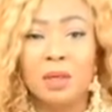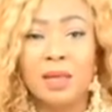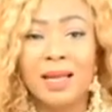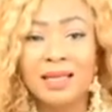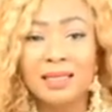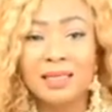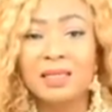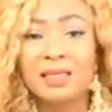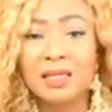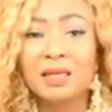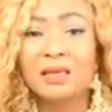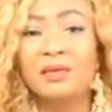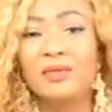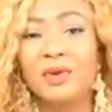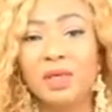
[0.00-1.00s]
That's his
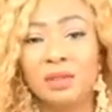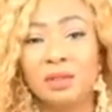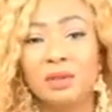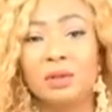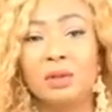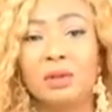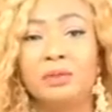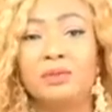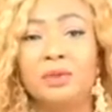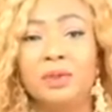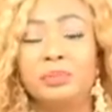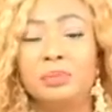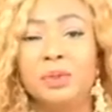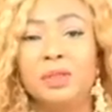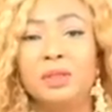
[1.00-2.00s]
sacrifice to God for
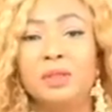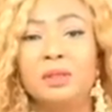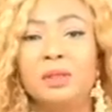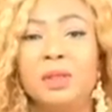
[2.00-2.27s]
the period.